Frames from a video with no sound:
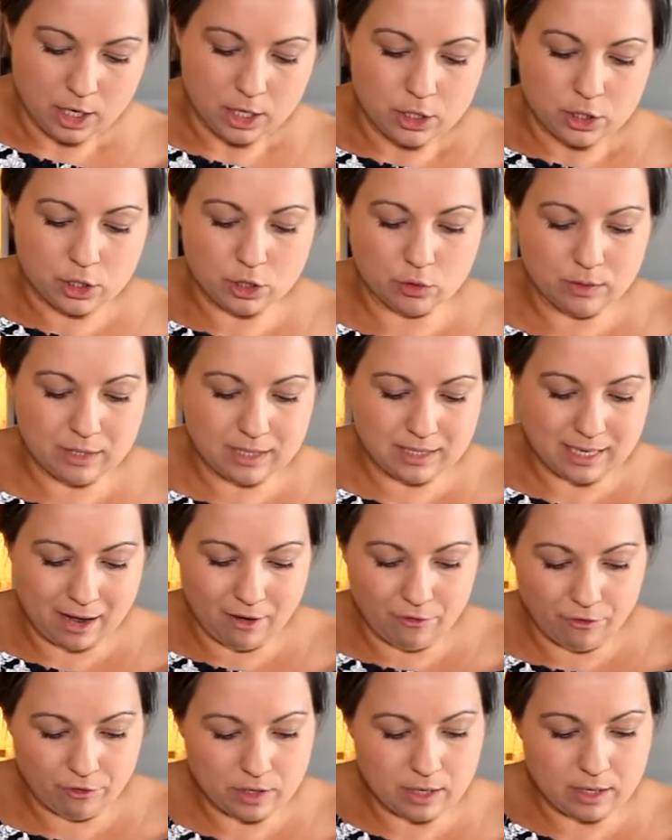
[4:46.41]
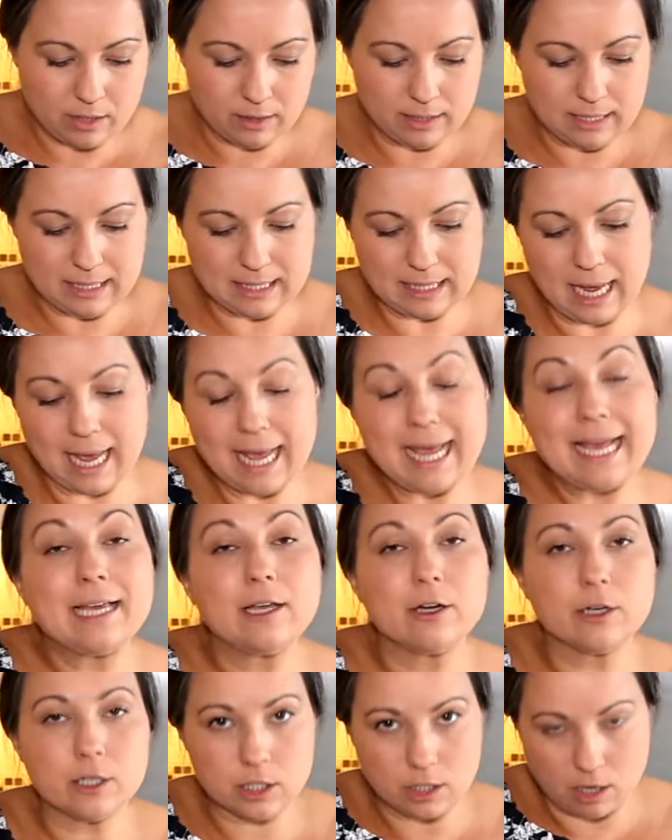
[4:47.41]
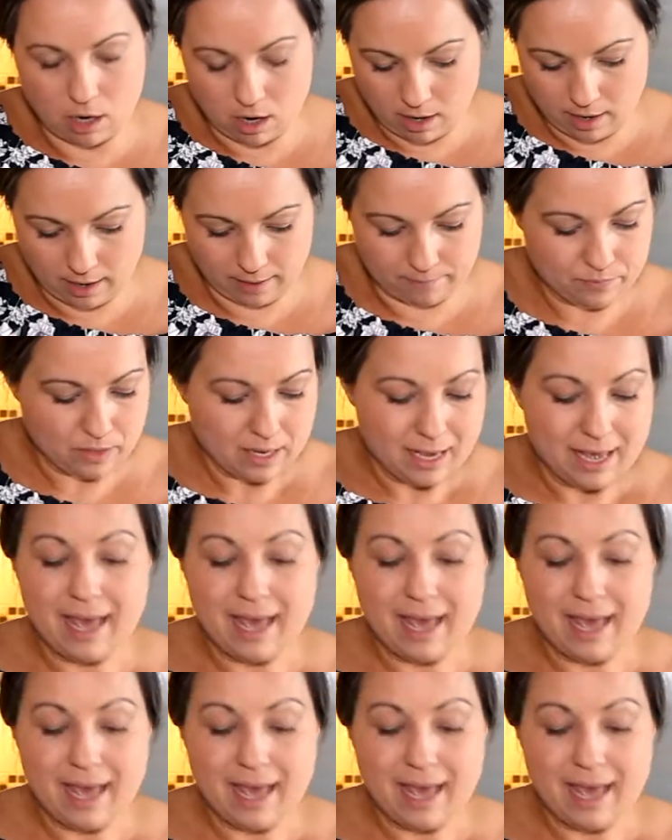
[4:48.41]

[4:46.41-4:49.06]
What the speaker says: So definitely take your time.